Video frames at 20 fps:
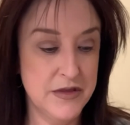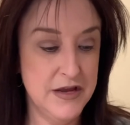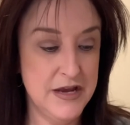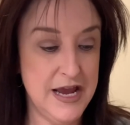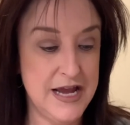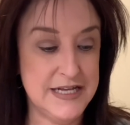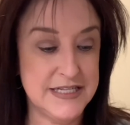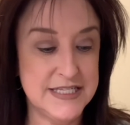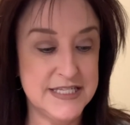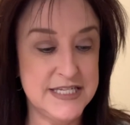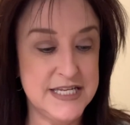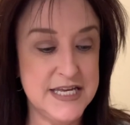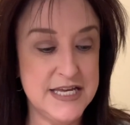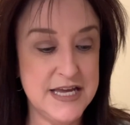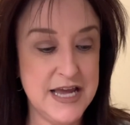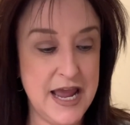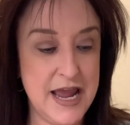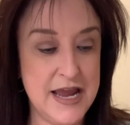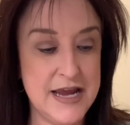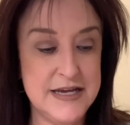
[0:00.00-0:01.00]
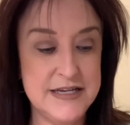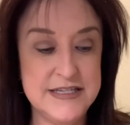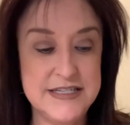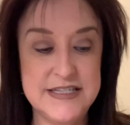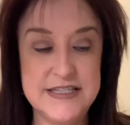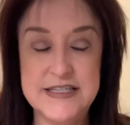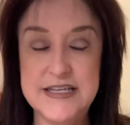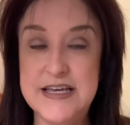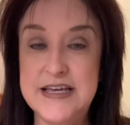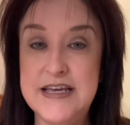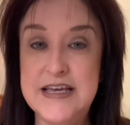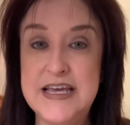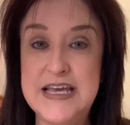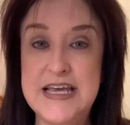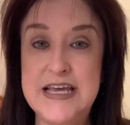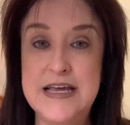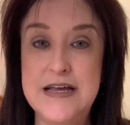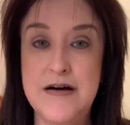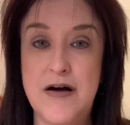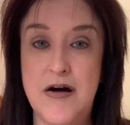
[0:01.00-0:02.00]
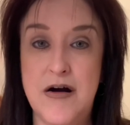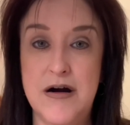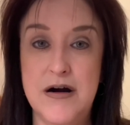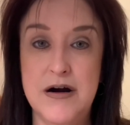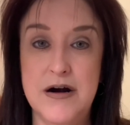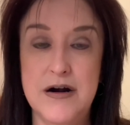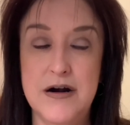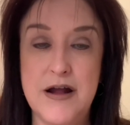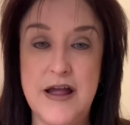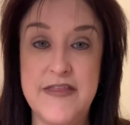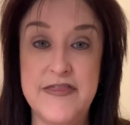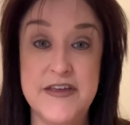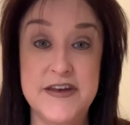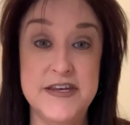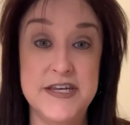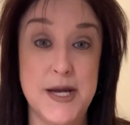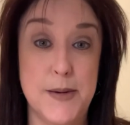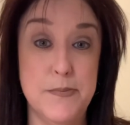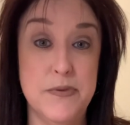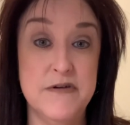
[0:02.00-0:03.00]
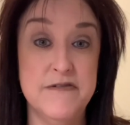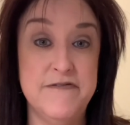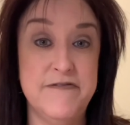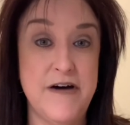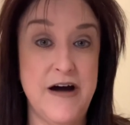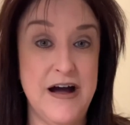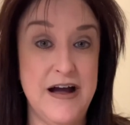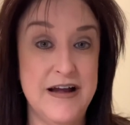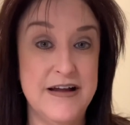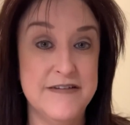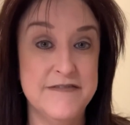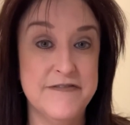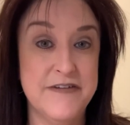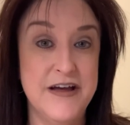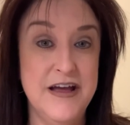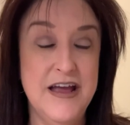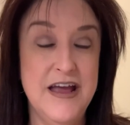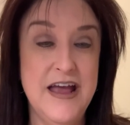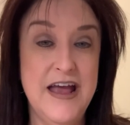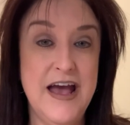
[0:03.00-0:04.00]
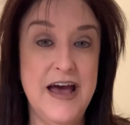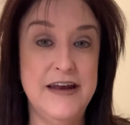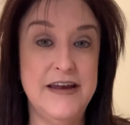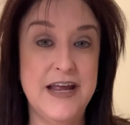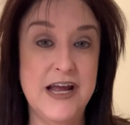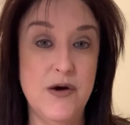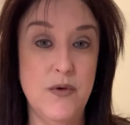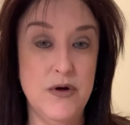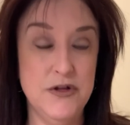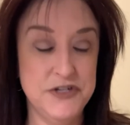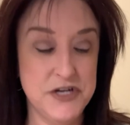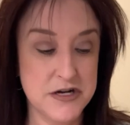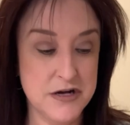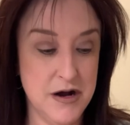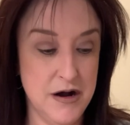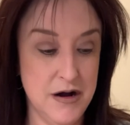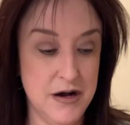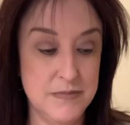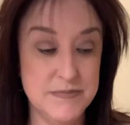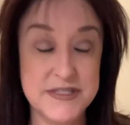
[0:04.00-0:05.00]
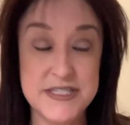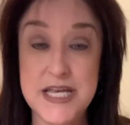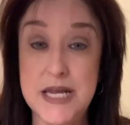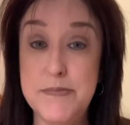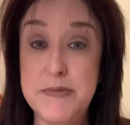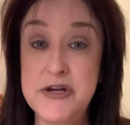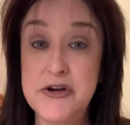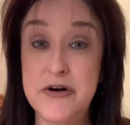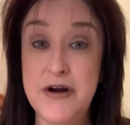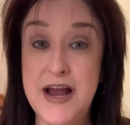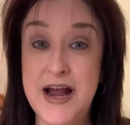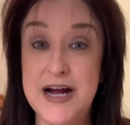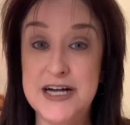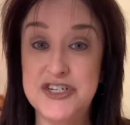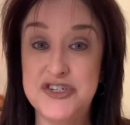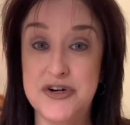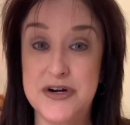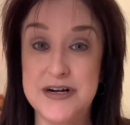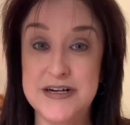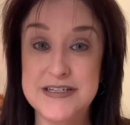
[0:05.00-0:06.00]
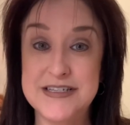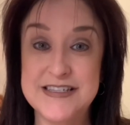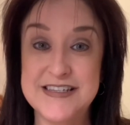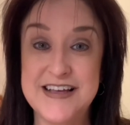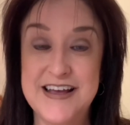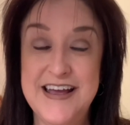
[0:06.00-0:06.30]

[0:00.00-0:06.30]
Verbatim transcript: S-T-A-C-E-R, and then number 5 at AOL.com. Send me your address,